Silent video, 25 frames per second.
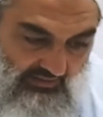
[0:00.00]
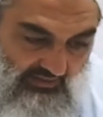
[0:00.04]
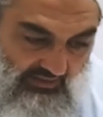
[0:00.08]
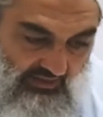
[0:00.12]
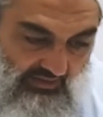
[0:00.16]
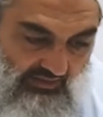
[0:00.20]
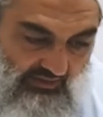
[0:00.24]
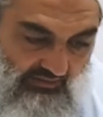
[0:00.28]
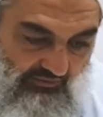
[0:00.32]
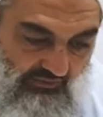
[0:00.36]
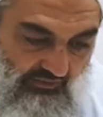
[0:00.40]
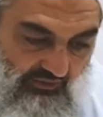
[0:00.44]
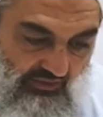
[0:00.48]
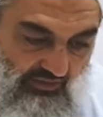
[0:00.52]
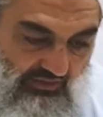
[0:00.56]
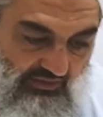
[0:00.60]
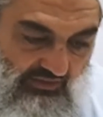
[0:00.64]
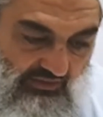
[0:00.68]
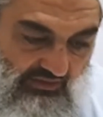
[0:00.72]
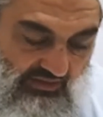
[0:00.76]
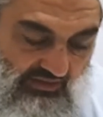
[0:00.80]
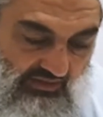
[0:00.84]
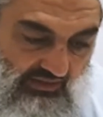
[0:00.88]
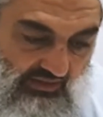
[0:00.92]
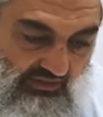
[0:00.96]
says the first
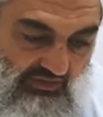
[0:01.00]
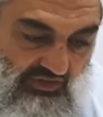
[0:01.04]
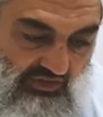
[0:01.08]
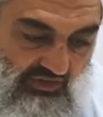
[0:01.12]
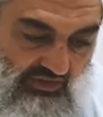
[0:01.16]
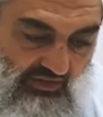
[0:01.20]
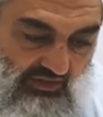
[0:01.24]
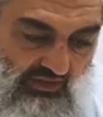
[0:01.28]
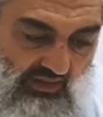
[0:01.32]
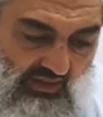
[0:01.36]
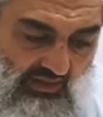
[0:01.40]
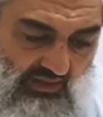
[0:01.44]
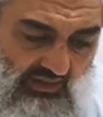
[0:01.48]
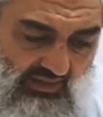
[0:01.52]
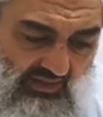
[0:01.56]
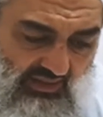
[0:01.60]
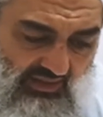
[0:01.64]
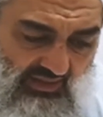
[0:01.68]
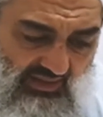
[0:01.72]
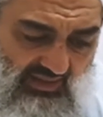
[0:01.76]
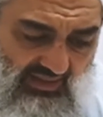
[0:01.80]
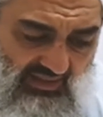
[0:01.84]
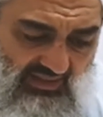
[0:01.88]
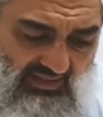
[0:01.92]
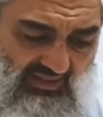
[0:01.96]
intention,
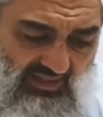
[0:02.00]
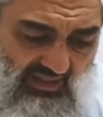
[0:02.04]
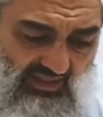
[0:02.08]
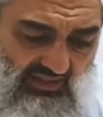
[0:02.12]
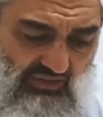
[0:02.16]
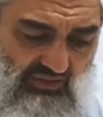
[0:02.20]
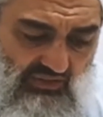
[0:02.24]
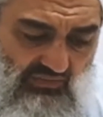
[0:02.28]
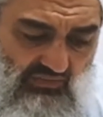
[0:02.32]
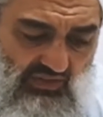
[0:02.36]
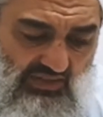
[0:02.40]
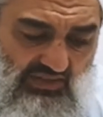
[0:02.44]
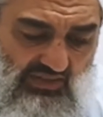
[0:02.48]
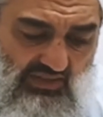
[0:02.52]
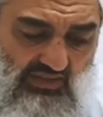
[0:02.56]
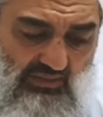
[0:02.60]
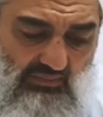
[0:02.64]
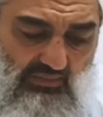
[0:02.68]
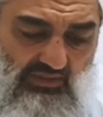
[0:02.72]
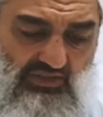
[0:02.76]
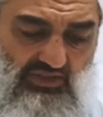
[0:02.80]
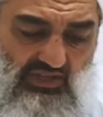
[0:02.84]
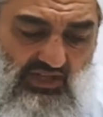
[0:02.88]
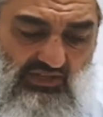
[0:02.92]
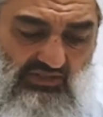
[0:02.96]
intend to visit the
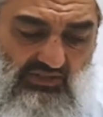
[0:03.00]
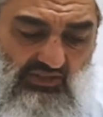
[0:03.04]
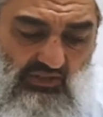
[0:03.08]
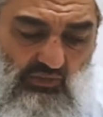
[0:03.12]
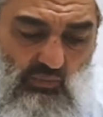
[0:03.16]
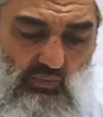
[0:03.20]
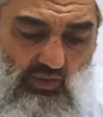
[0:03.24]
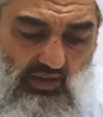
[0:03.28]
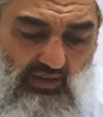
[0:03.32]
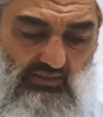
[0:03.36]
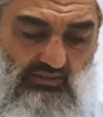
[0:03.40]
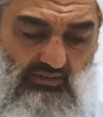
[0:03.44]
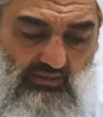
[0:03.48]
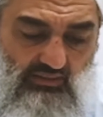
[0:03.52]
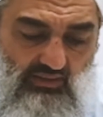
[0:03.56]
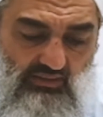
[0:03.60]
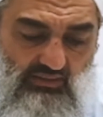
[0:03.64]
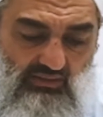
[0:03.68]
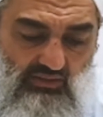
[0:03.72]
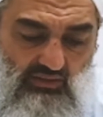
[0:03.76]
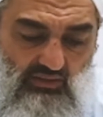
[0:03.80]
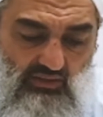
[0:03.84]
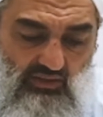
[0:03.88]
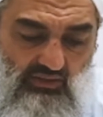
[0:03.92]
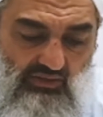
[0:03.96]
majestic one,
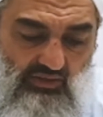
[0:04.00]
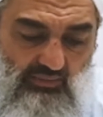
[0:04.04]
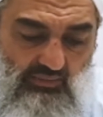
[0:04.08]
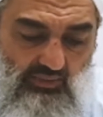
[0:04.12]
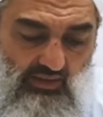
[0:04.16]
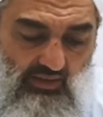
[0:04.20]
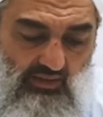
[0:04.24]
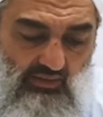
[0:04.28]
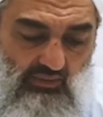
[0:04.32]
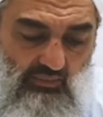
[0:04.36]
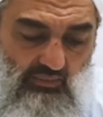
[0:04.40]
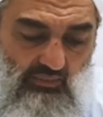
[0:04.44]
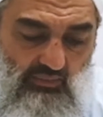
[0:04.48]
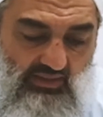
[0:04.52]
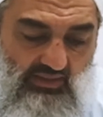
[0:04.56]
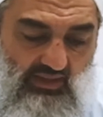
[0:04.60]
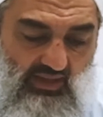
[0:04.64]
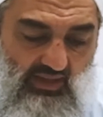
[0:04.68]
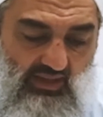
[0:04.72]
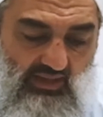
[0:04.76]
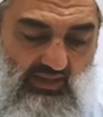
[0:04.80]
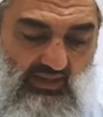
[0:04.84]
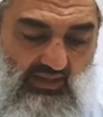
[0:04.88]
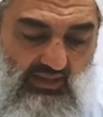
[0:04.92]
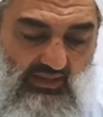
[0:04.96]
that's Allah subhanahu wa
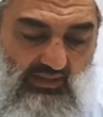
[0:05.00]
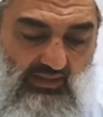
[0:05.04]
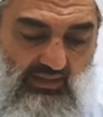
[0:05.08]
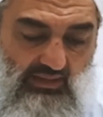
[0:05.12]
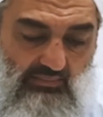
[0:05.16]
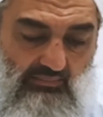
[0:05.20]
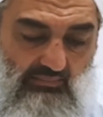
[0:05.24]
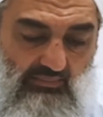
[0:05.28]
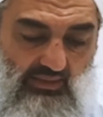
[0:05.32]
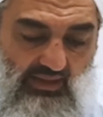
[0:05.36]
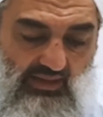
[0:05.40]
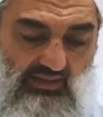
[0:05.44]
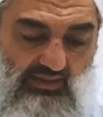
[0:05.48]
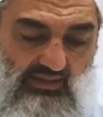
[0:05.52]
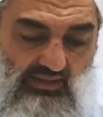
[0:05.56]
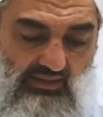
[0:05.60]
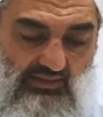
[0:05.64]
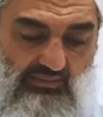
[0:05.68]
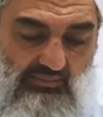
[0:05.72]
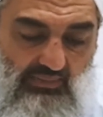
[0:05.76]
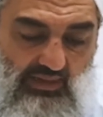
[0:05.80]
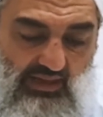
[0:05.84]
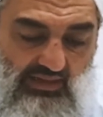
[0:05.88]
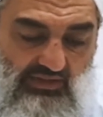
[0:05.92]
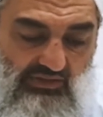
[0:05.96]
ta'ala, may
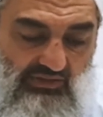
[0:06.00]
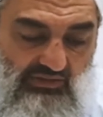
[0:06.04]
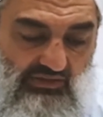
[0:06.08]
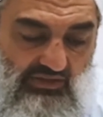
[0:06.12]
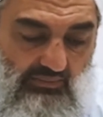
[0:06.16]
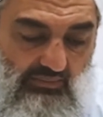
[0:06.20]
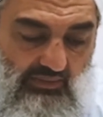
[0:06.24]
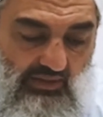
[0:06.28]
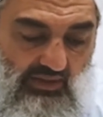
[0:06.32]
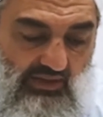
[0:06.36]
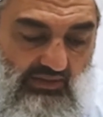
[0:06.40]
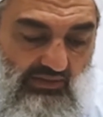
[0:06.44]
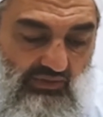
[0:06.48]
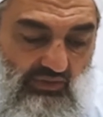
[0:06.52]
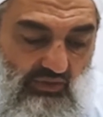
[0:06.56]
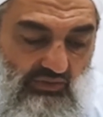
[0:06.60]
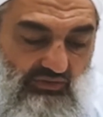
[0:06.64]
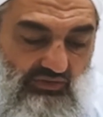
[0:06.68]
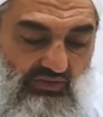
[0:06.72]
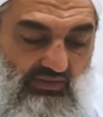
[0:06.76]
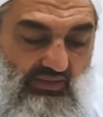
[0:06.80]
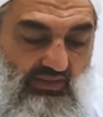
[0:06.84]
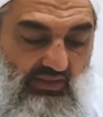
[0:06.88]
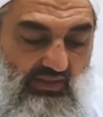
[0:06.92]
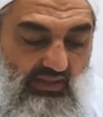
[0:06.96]
his majesty be
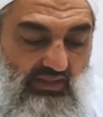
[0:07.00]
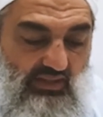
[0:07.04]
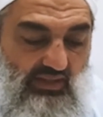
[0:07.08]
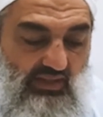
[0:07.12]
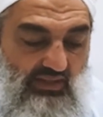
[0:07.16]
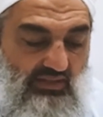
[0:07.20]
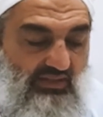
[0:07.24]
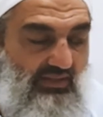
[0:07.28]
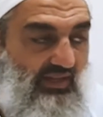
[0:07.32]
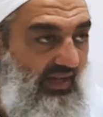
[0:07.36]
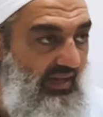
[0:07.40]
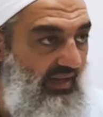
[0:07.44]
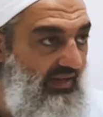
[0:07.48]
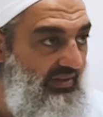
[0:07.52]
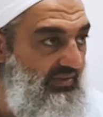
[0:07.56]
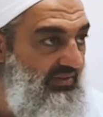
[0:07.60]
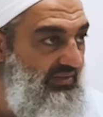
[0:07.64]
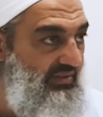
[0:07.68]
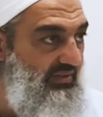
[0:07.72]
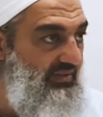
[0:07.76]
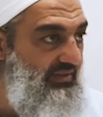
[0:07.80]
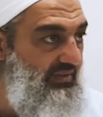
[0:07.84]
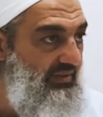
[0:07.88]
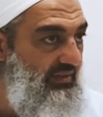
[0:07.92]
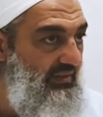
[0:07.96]
exalted in his
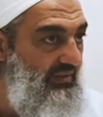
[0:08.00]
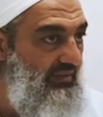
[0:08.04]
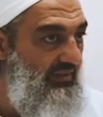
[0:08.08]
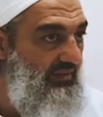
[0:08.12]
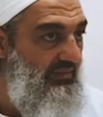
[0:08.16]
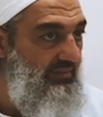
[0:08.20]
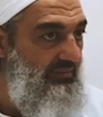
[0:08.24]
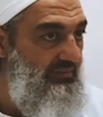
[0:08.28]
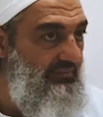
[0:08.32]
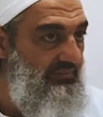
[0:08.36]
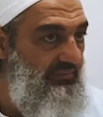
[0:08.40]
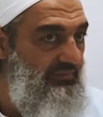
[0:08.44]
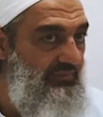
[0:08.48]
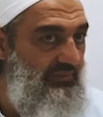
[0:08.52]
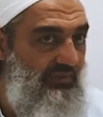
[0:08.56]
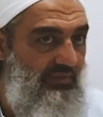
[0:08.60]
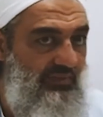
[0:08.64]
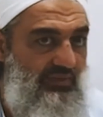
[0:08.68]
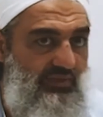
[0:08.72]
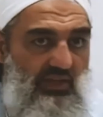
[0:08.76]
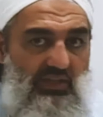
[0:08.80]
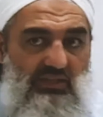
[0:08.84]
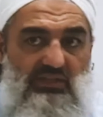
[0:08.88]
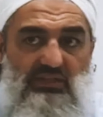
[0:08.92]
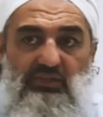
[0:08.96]
house.
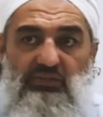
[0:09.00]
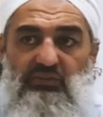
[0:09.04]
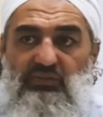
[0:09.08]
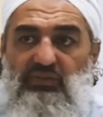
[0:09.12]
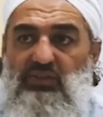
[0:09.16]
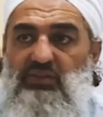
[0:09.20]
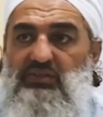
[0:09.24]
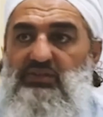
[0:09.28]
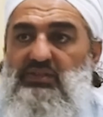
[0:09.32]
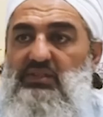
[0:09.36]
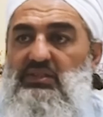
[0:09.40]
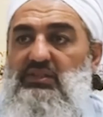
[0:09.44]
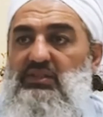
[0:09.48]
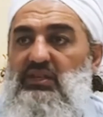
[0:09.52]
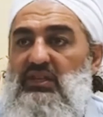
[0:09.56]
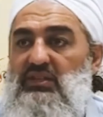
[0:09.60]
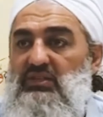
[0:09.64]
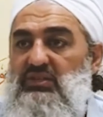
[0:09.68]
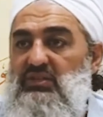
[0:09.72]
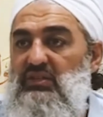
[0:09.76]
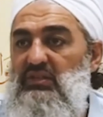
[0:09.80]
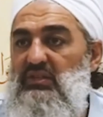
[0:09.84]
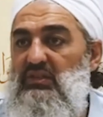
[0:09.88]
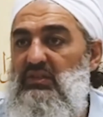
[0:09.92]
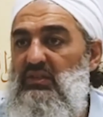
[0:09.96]
So that's the first
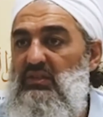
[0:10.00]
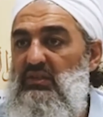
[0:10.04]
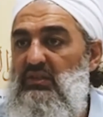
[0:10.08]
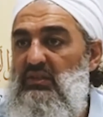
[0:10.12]
intention.